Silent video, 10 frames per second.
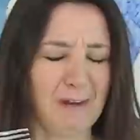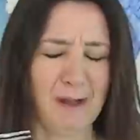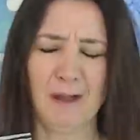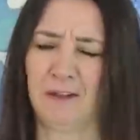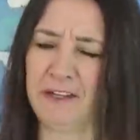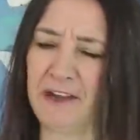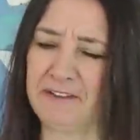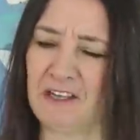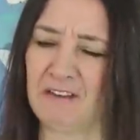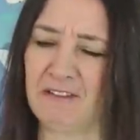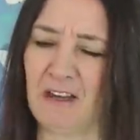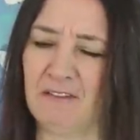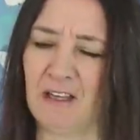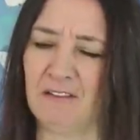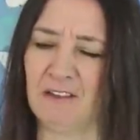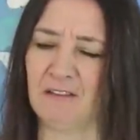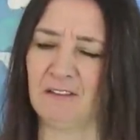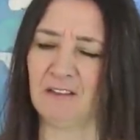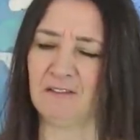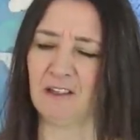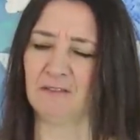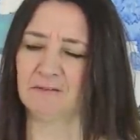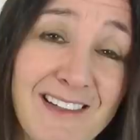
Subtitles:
Oh no, no, no, no, no, no, no.